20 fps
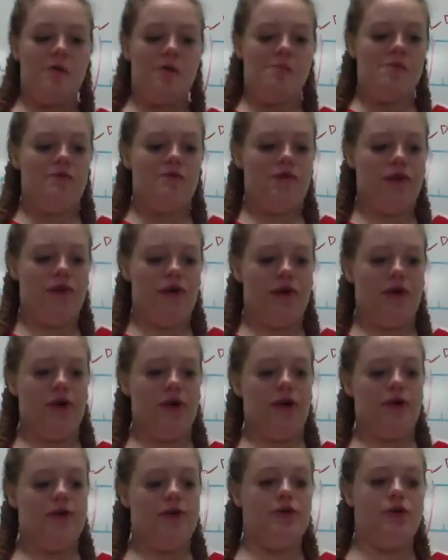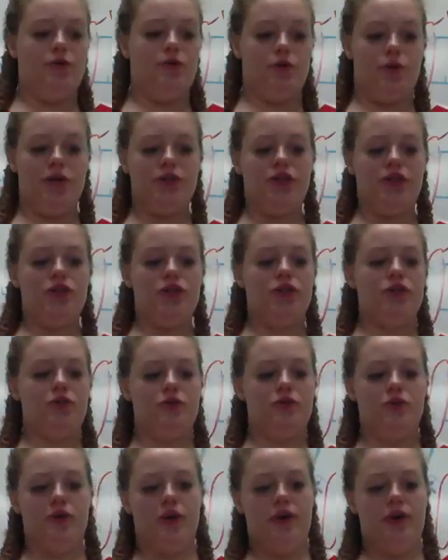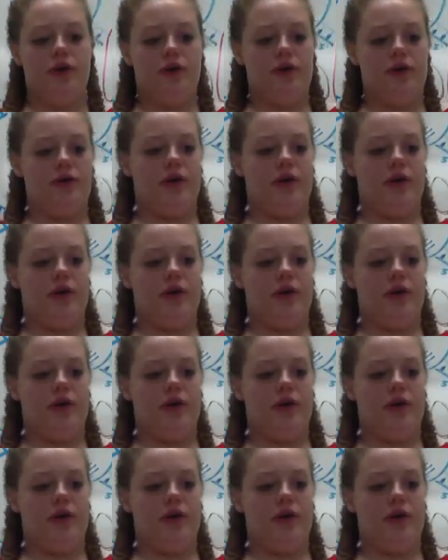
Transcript: For question 2,